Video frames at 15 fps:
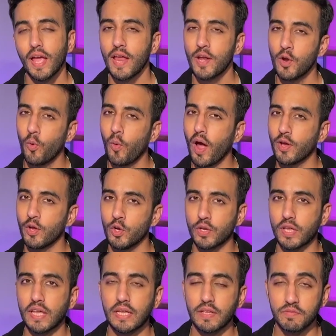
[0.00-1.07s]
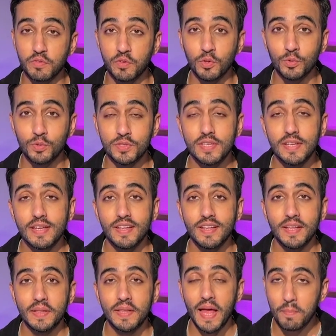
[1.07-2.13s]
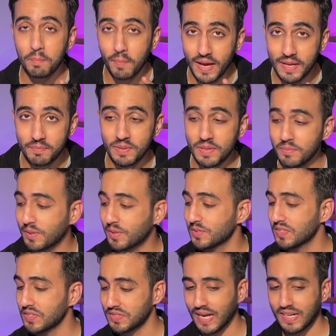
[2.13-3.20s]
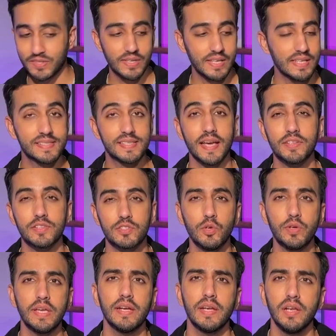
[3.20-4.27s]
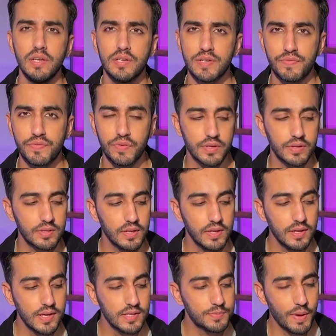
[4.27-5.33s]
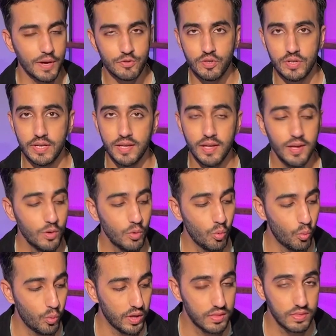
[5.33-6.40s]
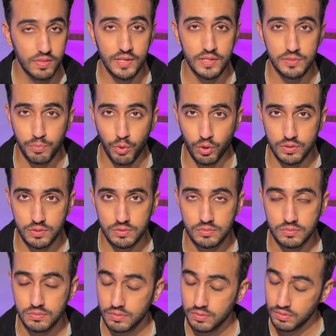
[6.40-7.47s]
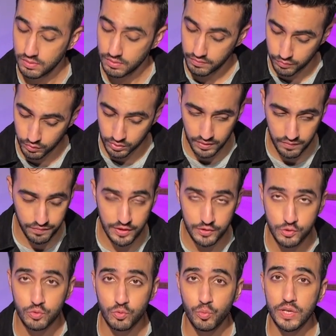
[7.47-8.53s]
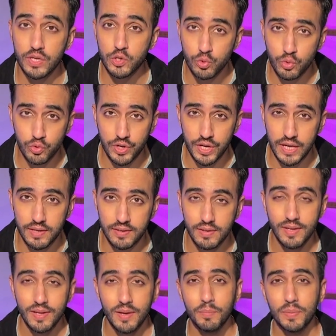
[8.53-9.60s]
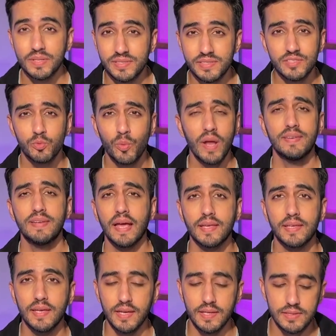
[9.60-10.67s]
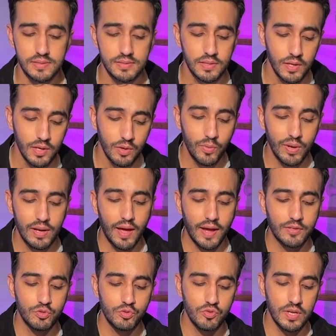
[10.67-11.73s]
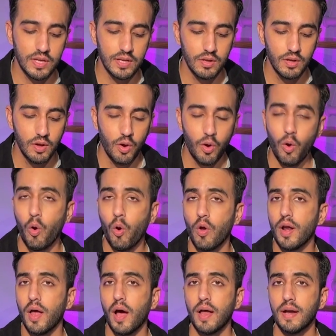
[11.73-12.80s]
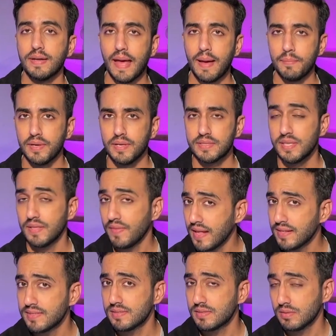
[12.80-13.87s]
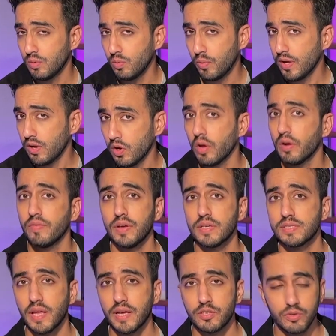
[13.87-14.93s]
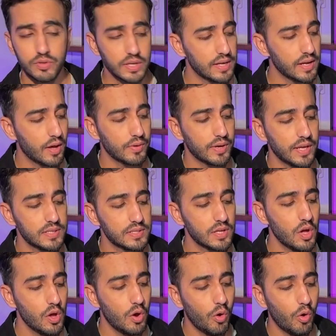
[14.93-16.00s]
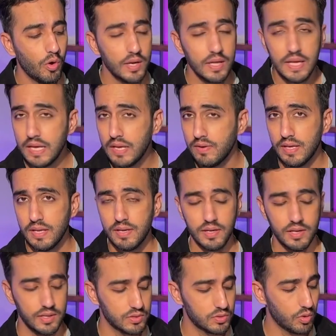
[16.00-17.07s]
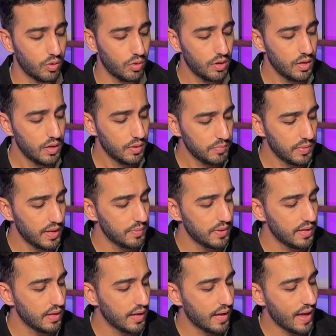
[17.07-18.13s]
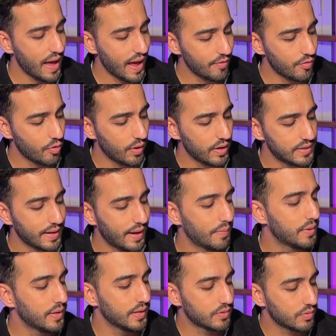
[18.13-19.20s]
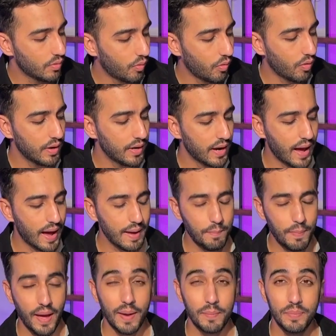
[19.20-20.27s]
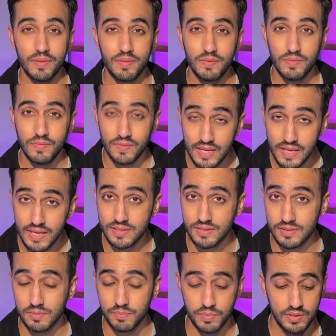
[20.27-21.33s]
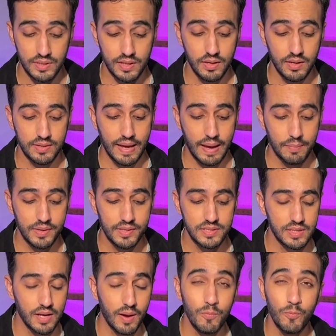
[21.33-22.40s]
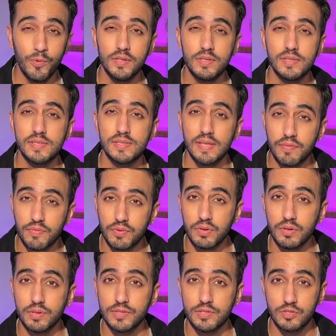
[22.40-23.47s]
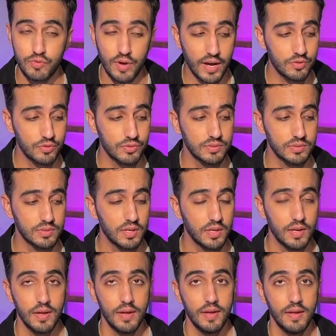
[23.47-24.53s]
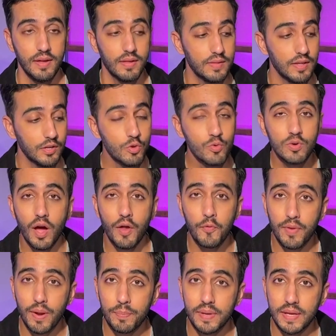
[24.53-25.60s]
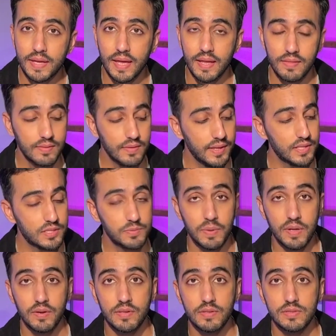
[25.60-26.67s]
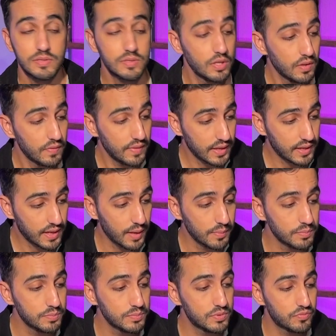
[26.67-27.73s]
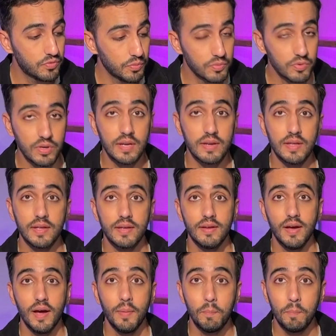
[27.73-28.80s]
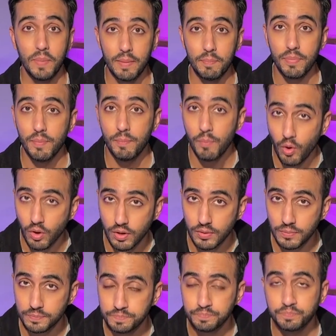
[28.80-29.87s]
I know why you're looking confused. That might be because the Tech Today set is looking a little different, especially with these books. Full confession, we do read, but since we're tech geeks, we like to read on our tablets. And that's a way a lot of us like to read nowadays, on e-readers or maybe an Android tablet or an iPad. But these particular tablets come with several distractions. And then you can't replicate the experience that comes from reading a paper book.